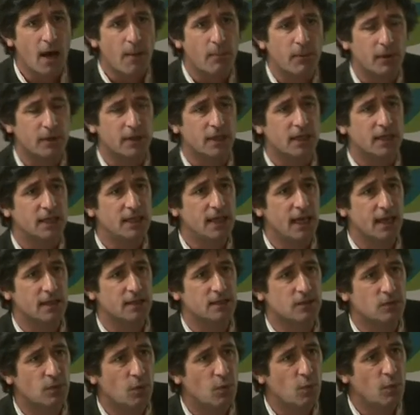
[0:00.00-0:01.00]
But
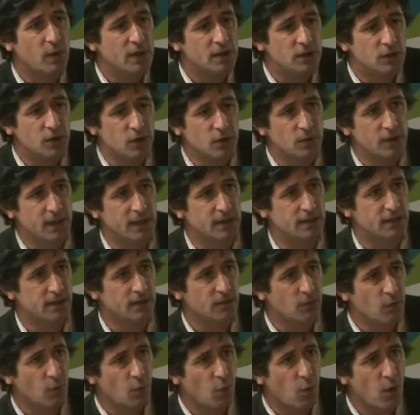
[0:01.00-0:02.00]
yes, we do need,
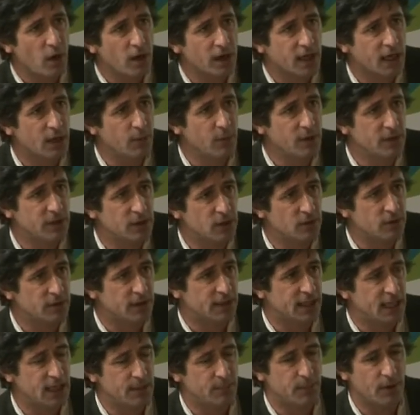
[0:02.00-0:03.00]
what can we do to
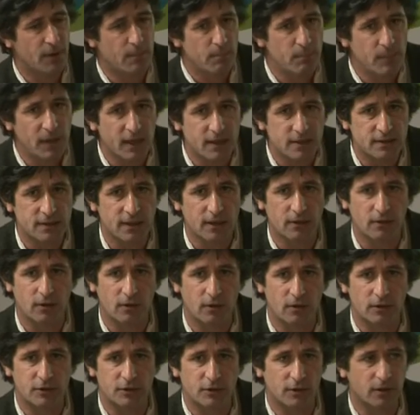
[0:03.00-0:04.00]
keep our mixed
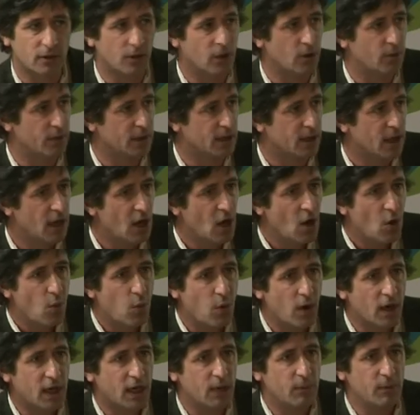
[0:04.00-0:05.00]
agriculture going?
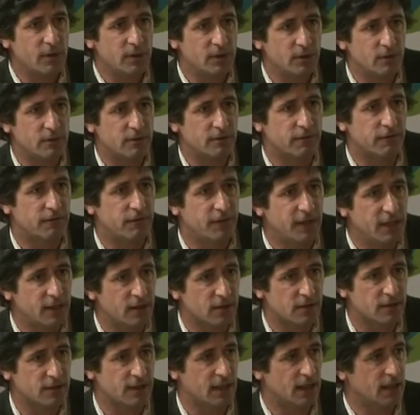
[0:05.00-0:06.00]
What can we do to feed
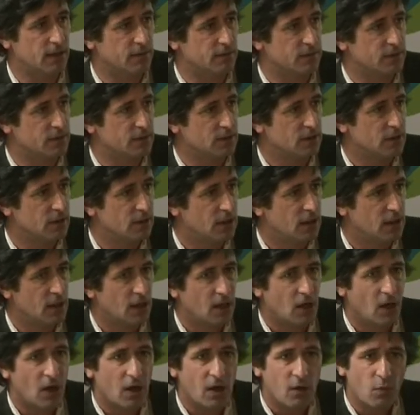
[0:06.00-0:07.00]
ourselves?
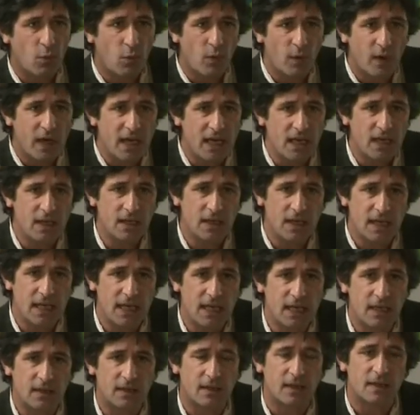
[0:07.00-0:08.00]
We
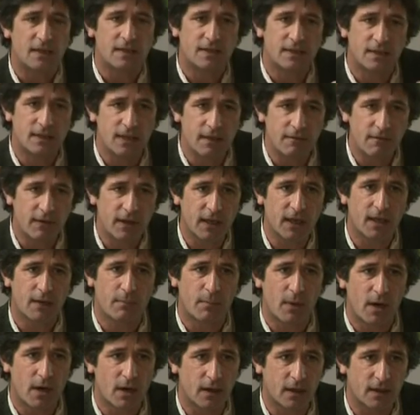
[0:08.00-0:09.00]
need civic
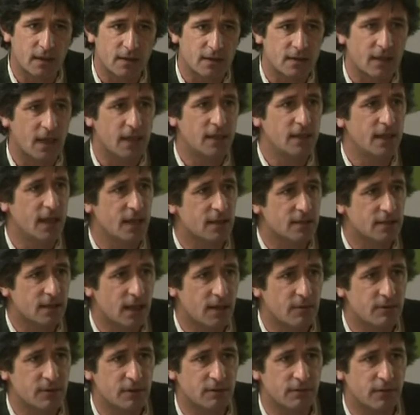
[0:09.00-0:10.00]
markets. And yes,
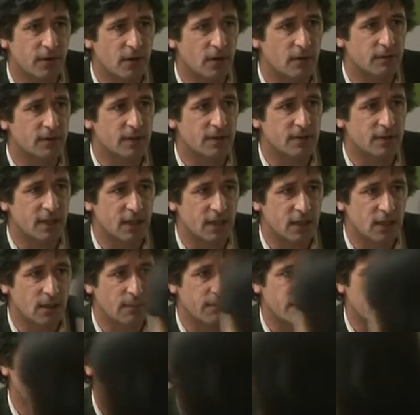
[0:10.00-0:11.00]
I was involved in setting
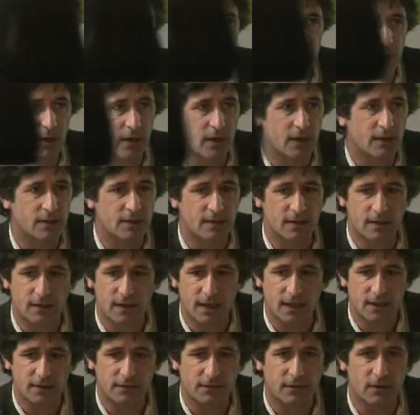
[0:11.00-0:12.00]
up farmers' markets in the
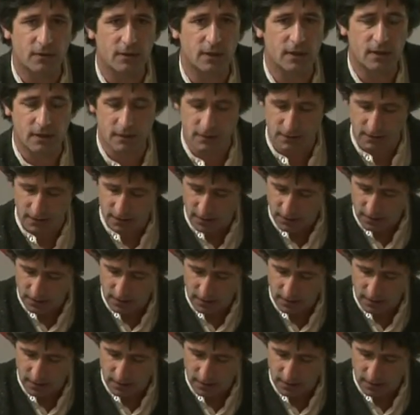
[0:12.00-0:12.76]
last few years.